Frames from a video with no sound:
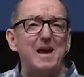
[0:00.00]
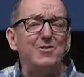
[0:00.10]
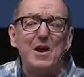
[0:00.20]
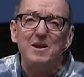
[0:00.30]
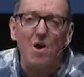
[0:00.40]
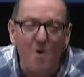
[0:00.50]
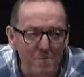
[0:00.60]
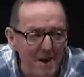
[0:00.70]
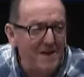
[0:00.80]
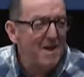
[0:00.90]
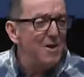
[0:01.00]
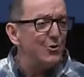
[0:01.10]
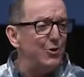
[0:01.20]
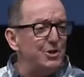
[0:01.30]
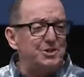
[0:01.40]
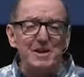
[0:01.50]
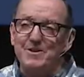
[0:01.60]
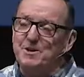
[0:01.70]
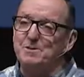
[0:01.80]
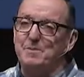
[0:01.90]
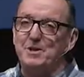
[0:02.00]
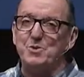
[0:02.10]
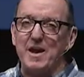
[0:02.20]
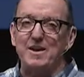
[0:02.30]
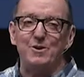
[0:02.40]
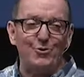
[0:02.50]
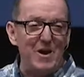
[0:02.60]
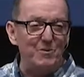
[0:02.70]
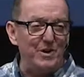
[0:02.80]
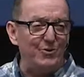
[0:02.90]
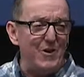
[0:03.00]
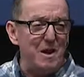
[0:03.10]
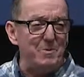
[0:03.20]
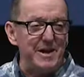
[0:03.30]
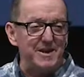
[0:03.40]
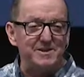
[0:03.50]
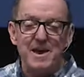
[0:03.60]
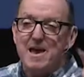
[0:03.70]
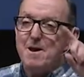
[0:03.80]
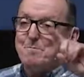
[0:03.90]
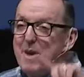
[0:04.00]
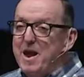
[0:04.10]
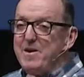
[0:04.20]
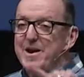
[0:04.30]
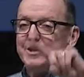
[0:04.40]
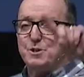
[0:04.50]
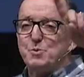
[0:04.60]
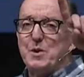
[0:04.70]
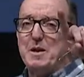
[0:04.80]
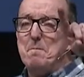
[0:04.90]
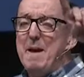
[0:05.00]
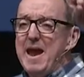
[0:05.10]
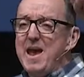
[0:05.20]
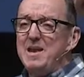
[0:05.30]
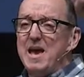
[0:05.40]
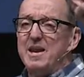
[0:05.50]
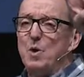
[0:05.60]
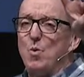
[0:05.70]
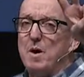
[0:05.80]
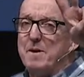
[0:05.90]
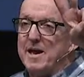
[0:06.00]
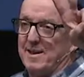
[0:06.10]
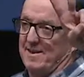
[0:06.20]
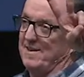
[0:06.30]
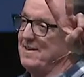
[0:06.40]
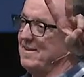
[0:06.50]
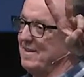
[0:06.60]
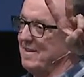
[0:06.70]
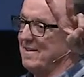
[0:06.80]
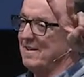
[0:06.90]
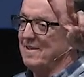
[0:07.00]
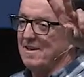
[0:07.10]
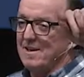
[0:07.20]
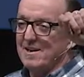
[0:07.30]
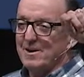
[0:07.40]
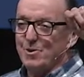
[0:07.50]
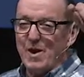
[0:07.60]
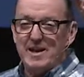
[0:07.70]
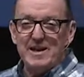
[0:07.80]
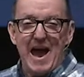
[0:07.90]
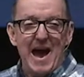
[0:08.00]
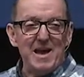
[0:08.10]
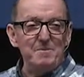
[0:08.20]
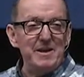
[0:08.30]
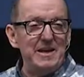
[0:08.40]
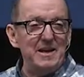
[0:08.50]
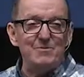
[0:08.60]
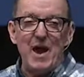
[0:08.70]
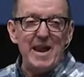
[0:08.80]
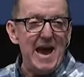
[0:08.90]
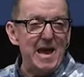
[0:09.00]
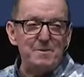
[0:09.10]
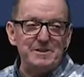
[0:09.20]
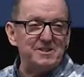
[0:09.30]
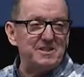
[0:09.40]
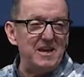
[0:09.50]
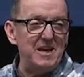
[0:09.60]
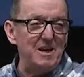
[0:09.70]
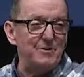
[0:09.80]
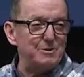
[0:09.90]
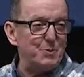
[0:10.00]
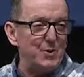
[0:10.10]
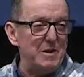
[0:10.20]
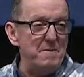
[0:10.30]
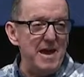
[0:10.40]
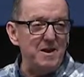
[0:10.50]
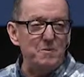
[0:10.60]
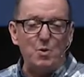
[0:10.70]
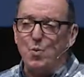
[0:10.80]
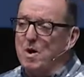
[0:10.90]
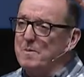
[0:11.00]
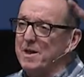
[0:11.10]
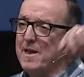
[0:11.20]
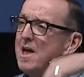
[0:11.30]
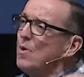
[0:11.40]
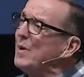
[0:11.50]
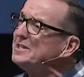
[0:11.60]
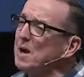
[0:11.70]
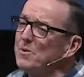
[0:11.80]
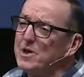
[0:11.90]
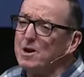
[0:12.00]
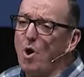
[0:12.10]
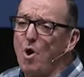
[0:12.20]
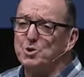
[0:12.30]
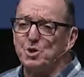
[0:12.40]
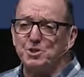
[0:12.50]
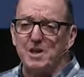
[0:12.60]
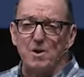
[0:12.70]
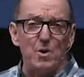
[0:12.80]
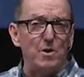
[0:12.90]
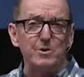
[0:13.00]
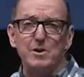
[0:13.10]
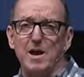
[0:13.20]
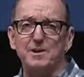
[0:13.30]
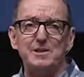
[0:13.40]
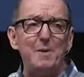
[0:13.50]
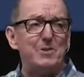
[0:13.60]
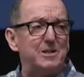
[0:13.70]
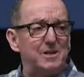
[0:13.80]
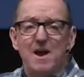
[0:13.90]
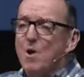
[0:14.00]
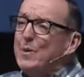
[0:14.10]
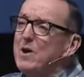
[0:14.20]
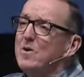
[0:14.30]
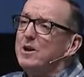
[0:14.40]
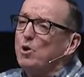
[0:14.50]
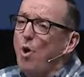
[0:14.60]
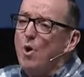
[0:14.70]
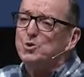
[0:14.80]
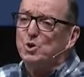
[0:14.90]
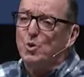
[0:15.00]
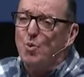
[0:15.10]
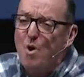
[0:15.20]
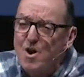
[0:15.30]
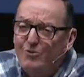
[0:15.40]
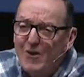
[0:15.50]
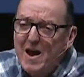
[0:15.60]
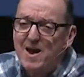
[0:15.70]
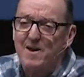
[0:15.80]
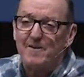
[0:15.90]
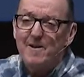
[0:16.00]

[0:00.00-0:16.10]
I thought in all my 37 years of ministry, I got to define what a family is. Marriage is between a man and a woman. Created Adam and Eve, not Adam and Steve. It's between a man and a woman. What's up with our culture saying, well, you got to accept this? We are in a culture warfare.